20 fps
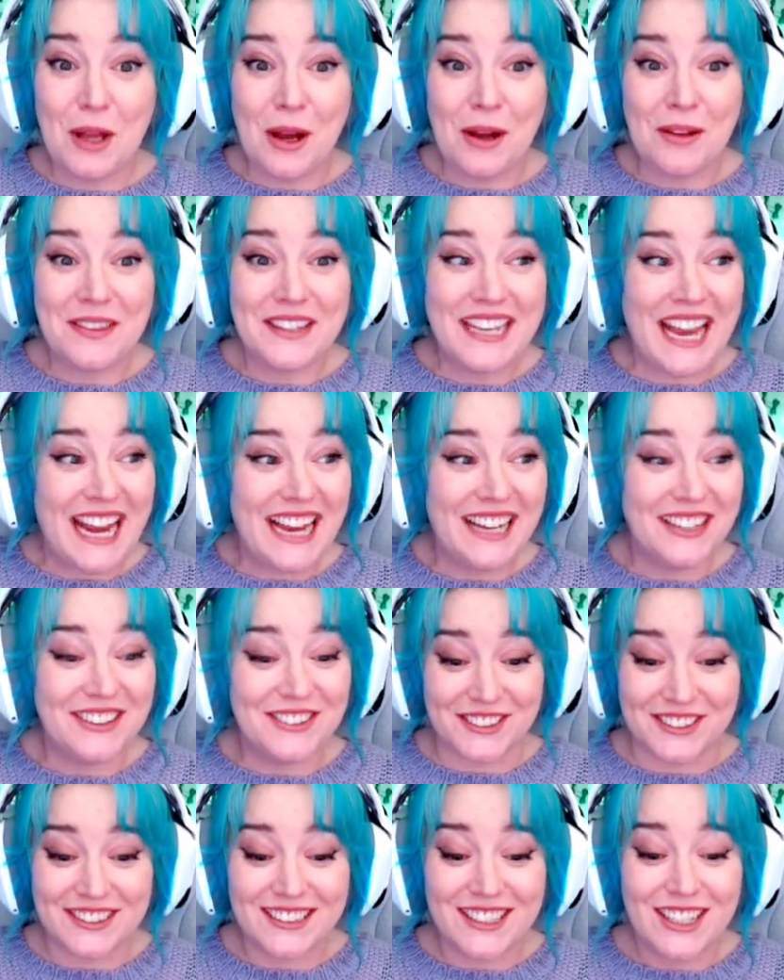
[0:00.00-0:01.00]
out the
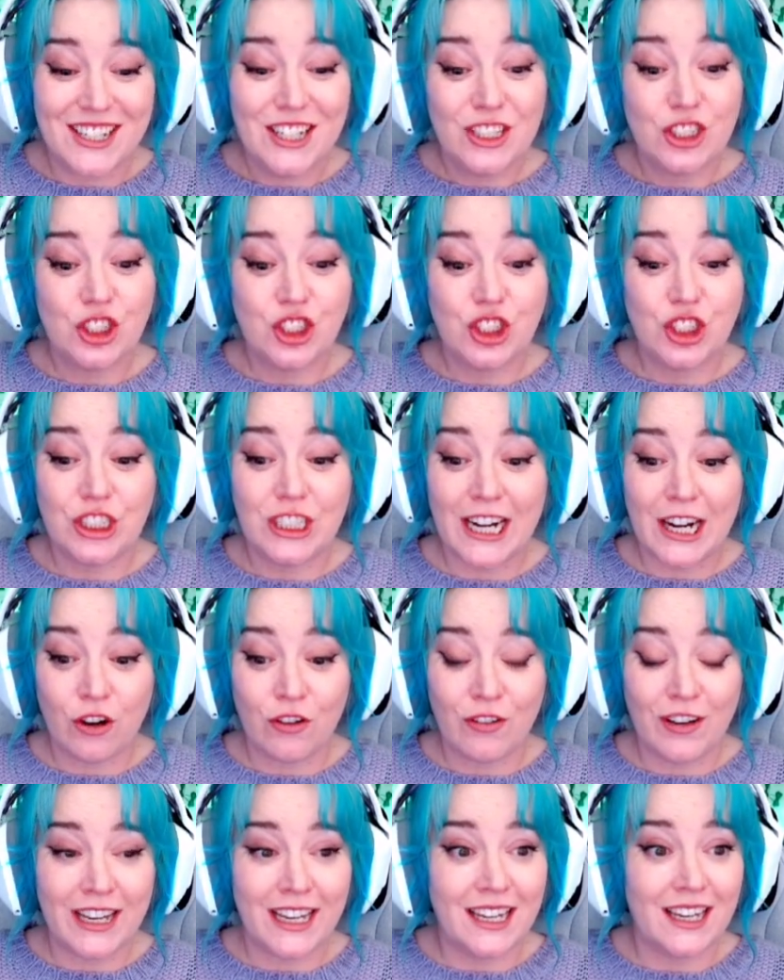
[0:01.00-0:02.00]
candles.
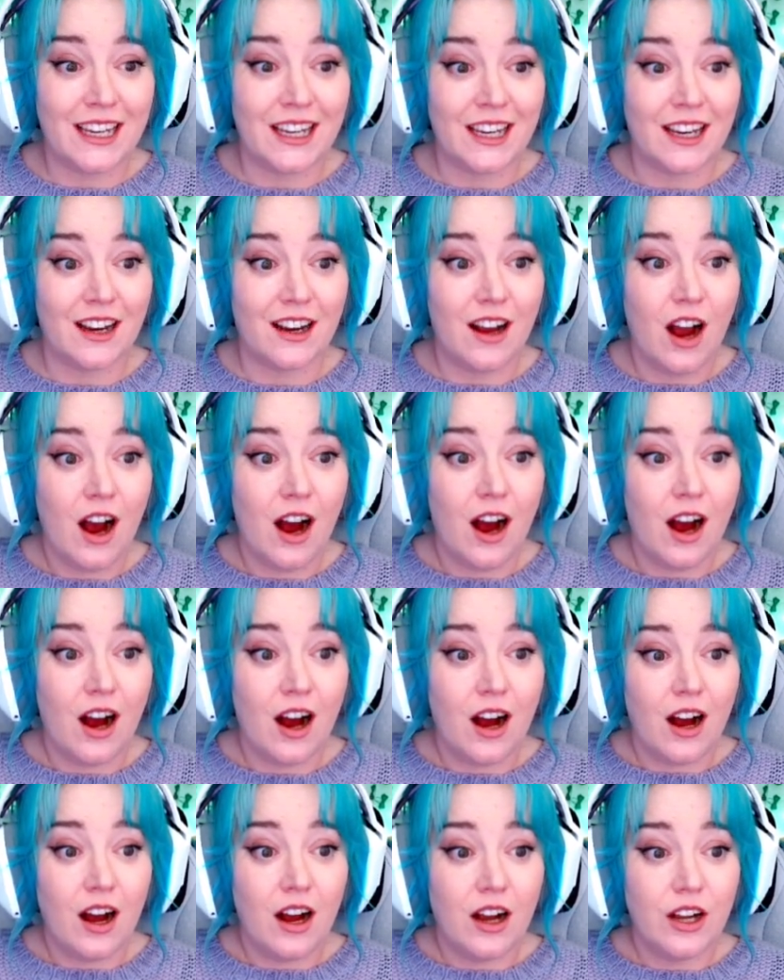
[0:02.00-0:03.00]
Sherry,
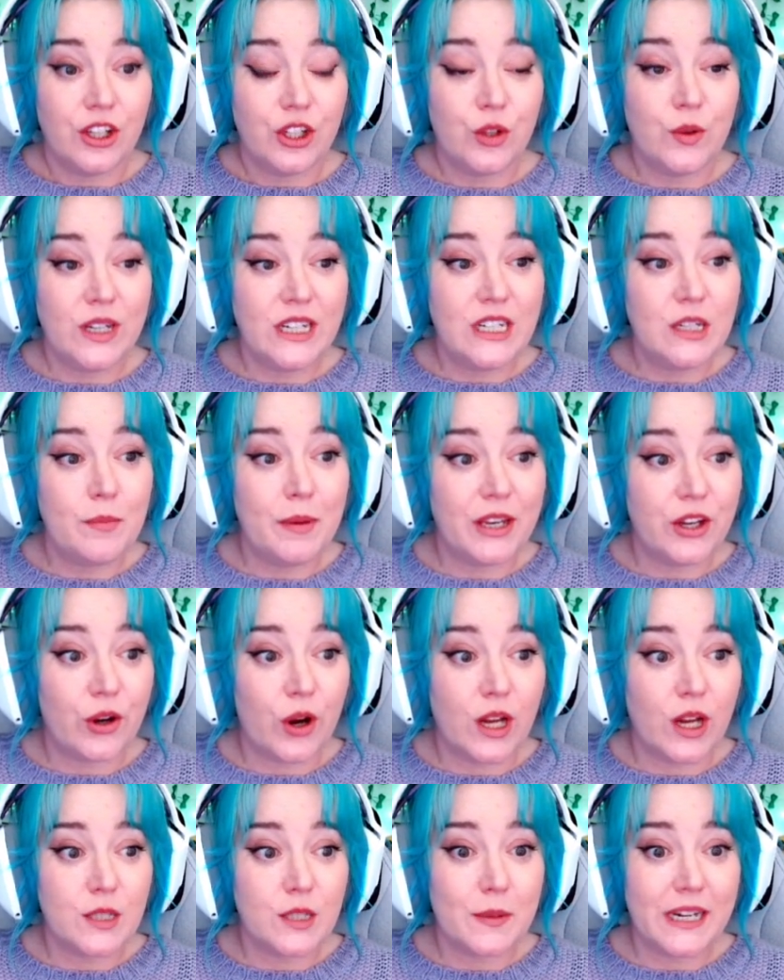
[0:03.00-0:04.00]
you need to bake your
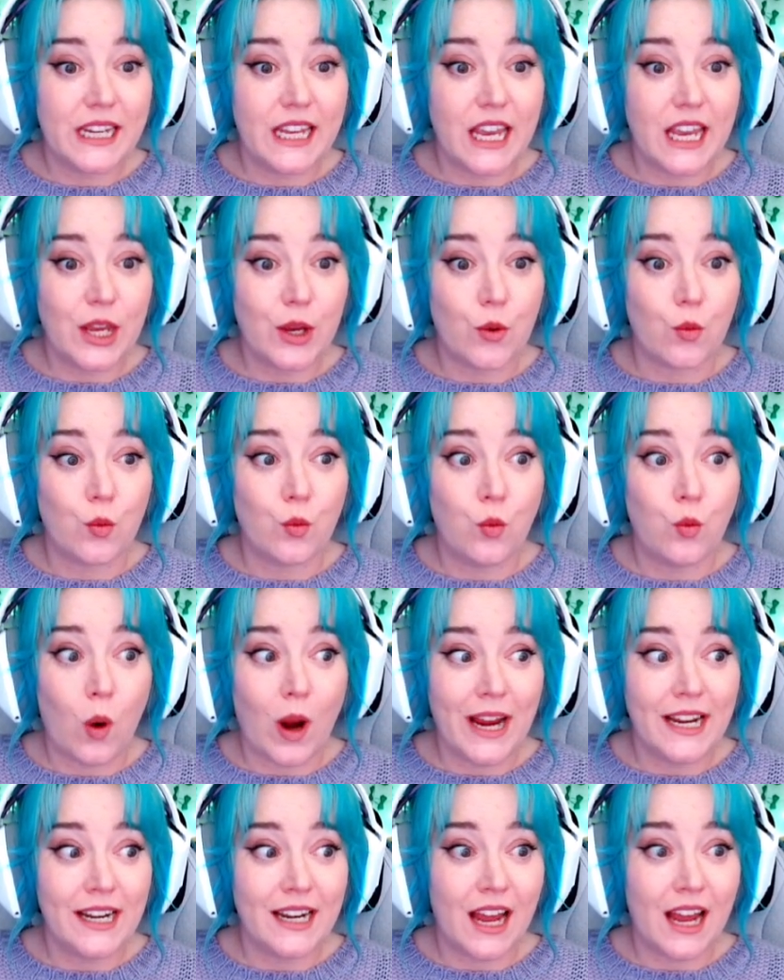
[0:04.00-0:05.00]
husband a cake
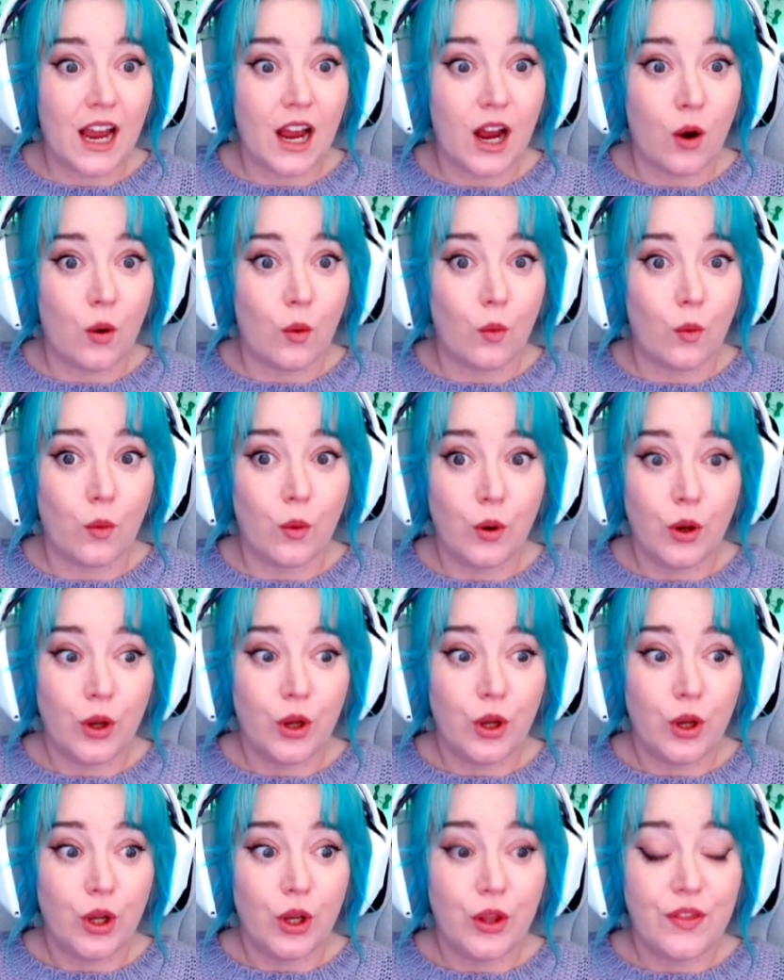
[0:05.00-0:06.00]
right now.
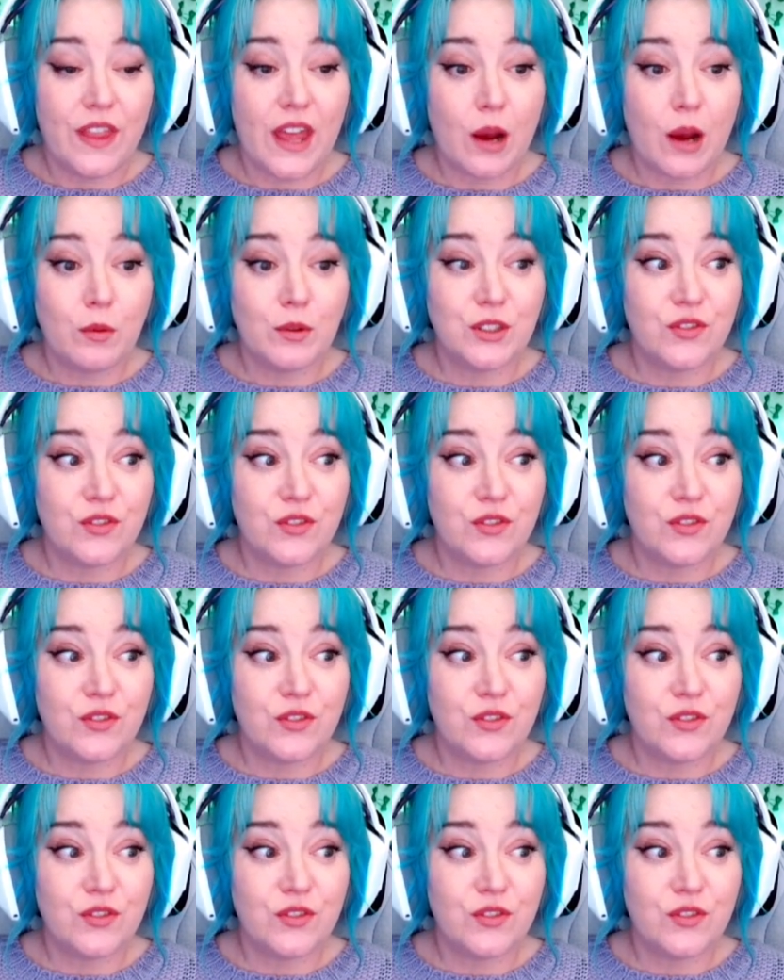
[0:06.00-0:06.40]
That was